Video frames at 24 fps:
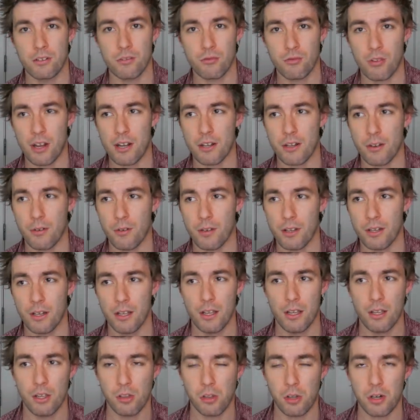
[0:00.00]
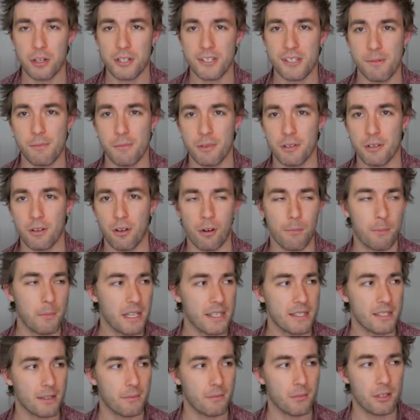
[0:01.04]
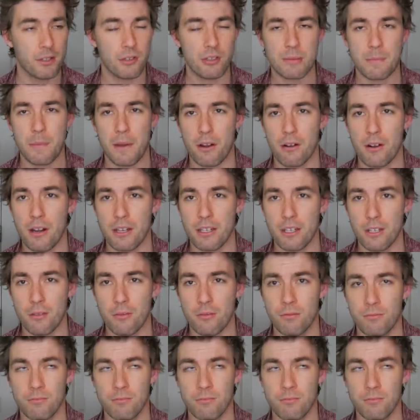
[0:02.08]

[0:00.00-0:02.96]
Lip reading: Try to do it. Learn someone or meet someone who's better at